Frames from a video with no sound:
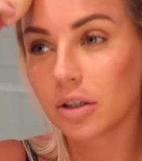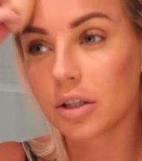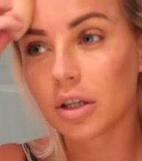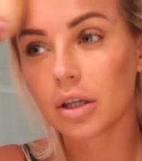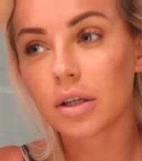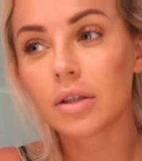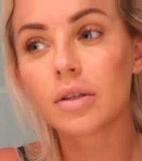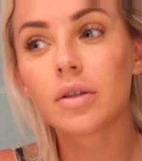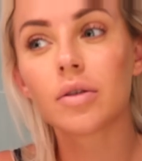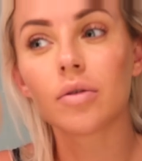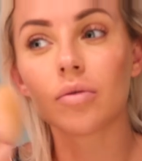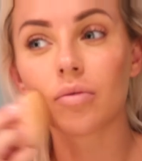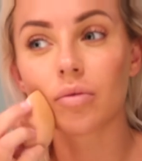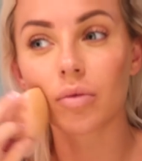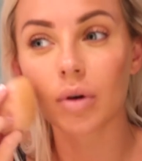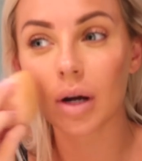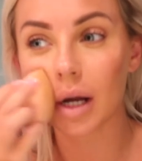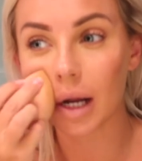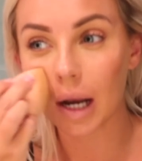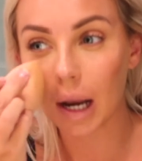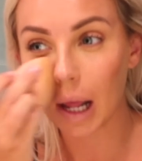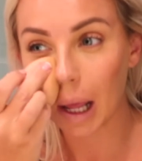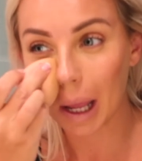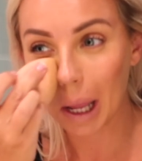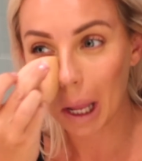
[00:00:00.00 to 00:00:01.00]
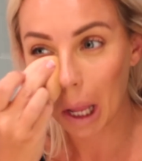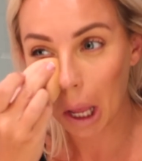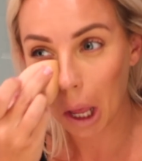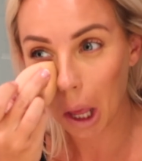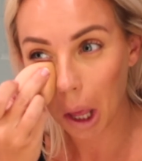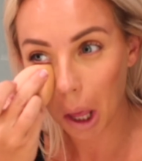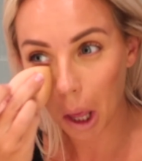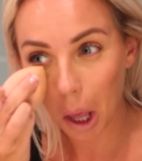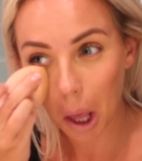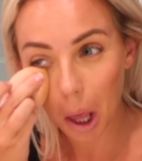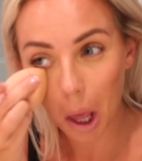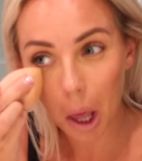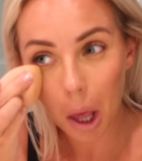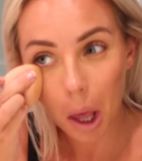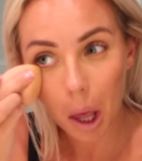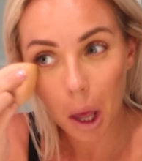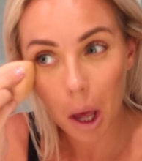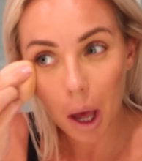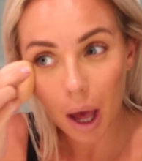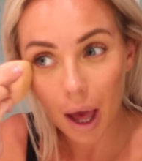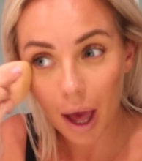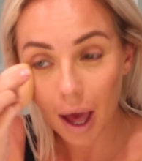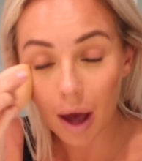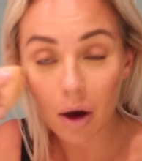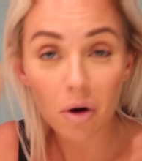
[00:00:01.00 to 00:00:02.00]
just really
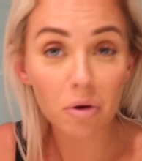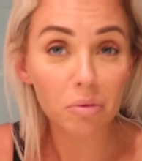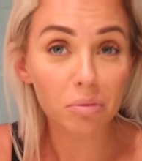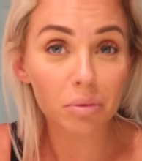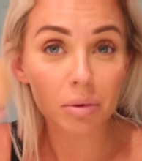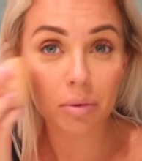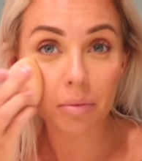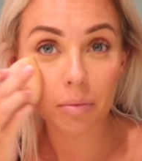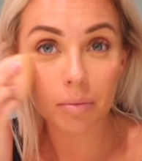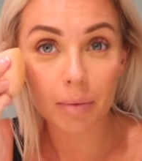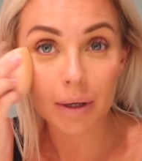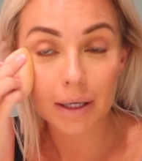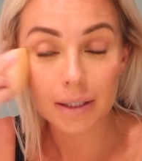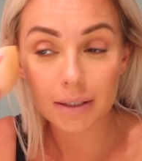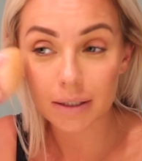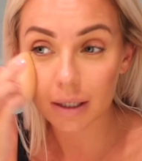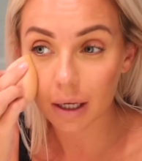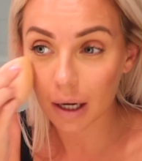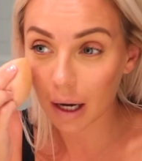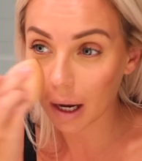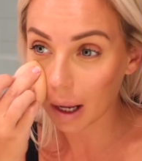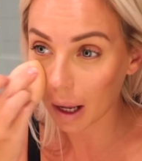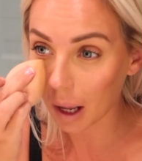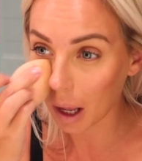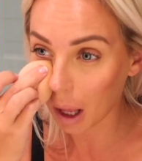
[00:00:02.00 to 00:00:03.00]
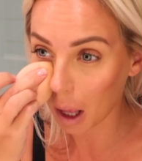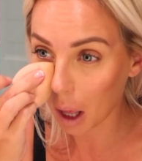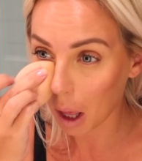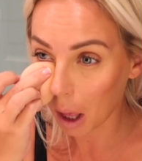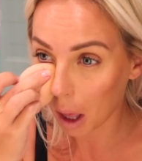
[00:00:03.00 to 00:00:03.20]
help, basically.